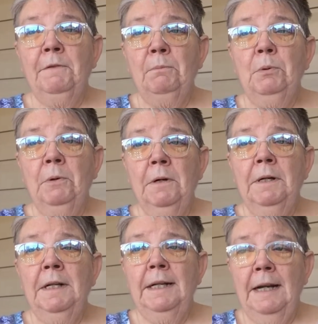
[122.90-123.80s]
of
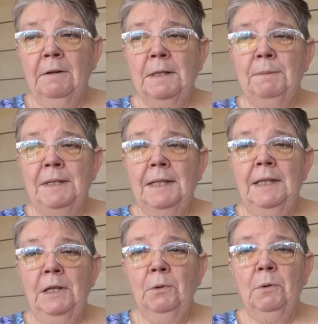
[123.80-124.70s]
important announcements
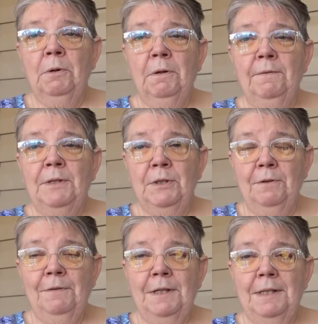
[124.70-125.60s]
in the order of
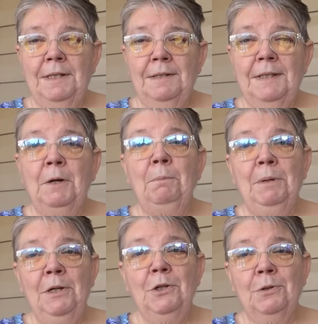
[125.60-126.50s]
service, so
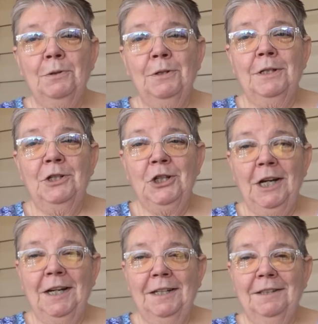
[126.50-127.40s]
be sure to
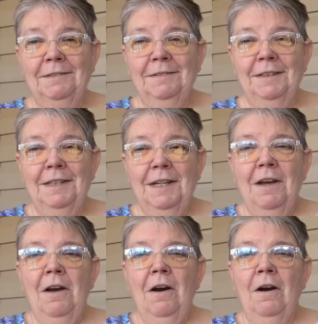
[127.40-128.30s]
check.
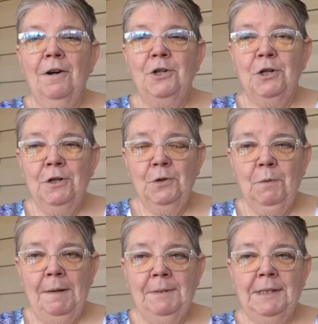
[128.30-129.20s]
Our church
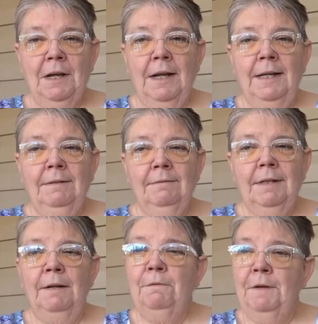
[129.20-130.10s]
website
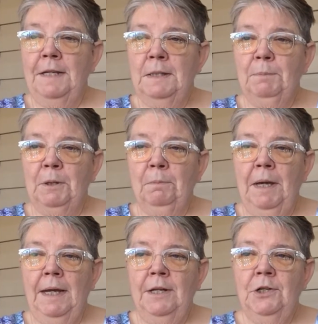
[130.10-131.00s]
and Facebook
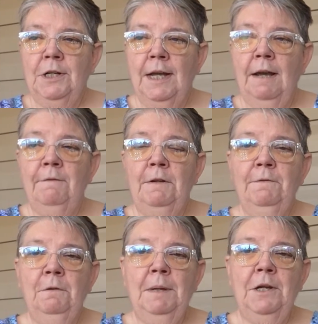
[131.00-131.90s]
page have
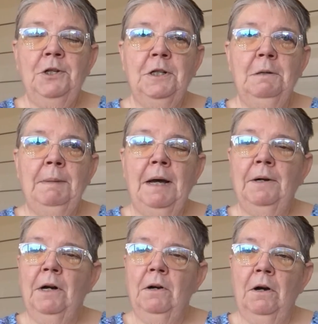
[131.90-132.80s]
information about
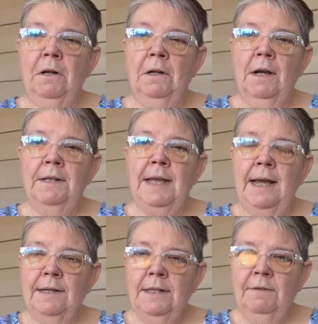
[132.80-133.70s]
our online
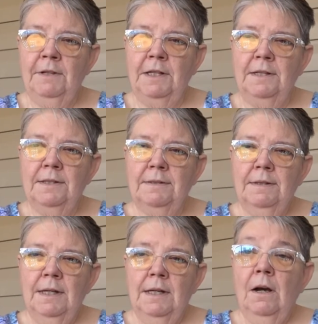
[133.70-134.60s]
activities.
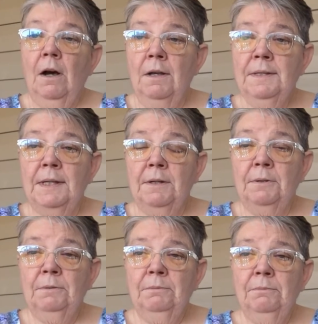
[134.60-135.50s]

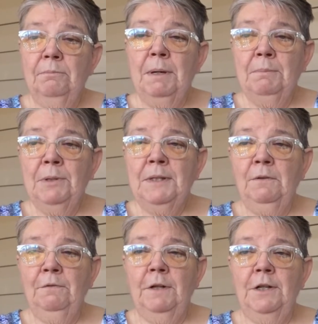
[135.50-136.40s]
Also, members
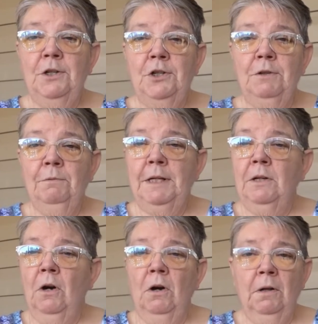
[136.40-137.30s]
and friends should read
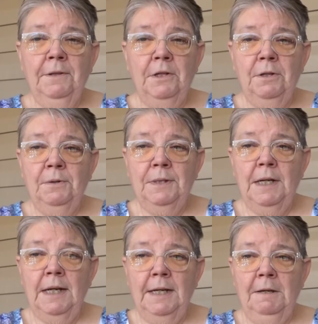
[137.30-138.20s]
all the
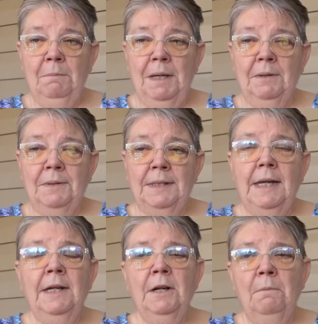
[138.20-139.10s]
Newsnet emails
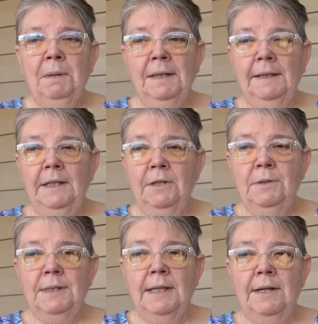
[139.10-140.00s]
and our monthly
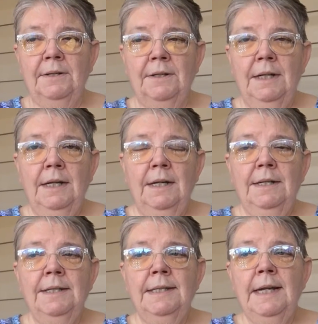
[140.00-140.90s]
newsletter
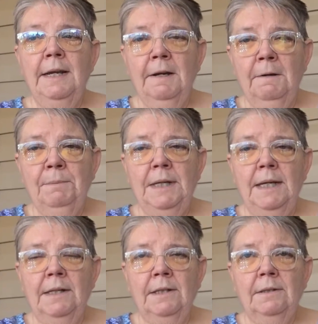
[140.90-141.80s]
to stay
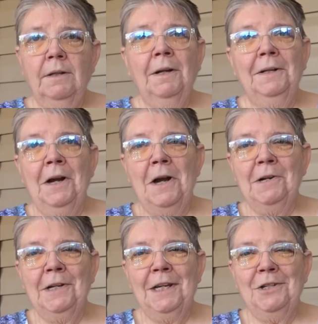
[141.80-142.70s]
updated on
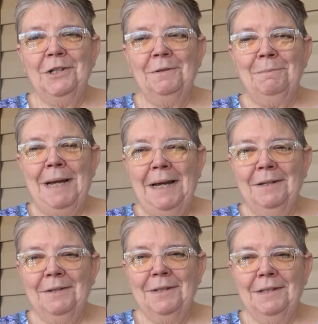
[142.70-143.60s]
congregational
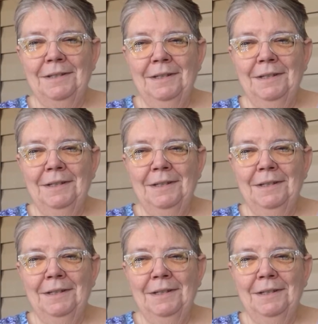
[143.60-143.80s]
matters.